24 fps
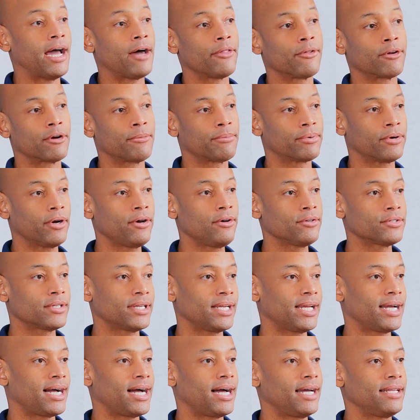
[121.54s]
Now, there are pros
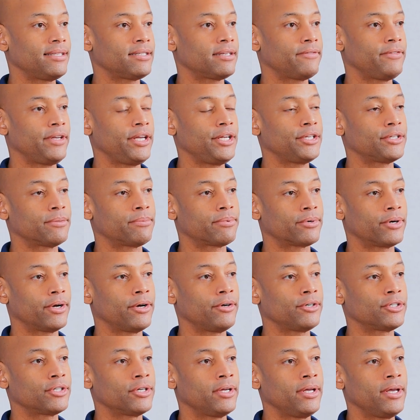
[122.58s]
and cons of each
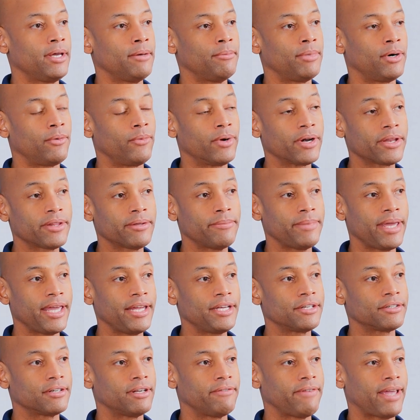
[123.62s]
approach, but one of the
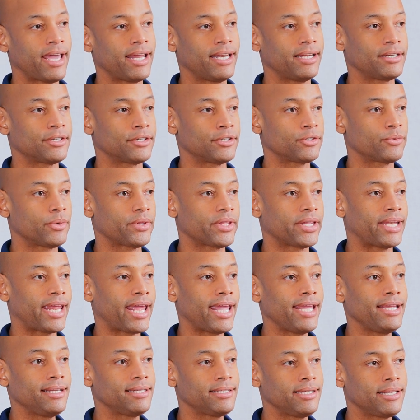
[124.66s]
major advantages with an
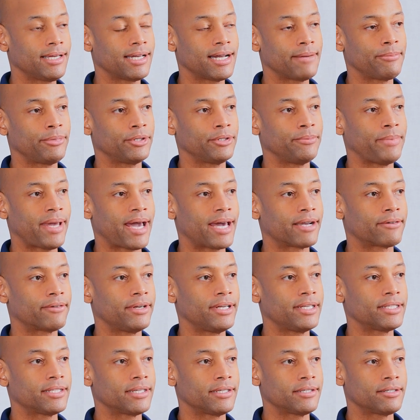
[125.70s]
AC coupled
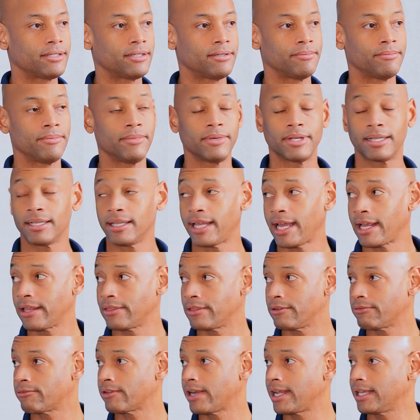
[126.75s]
battery system like
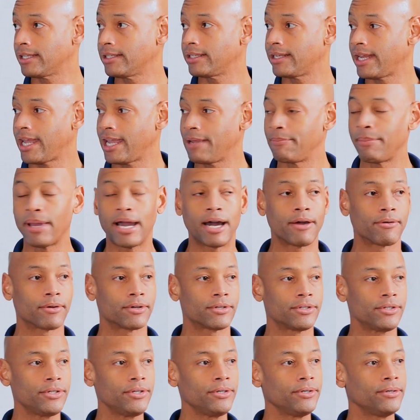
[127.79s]
the Franklin
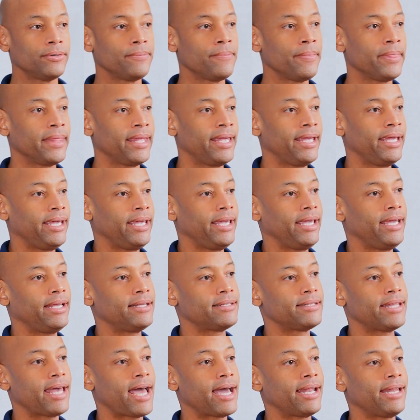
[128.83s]
aPower 2
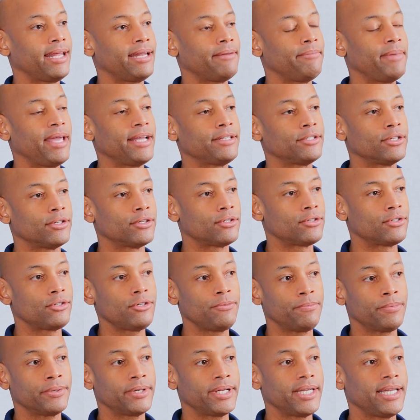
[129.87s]
is that it makes it
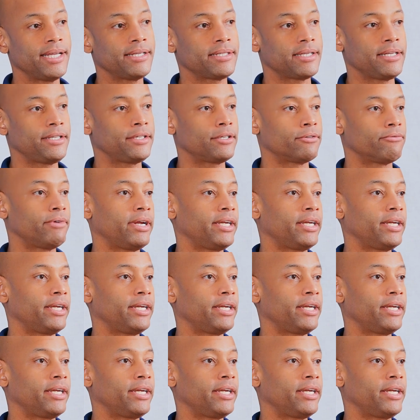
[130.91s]
super easy to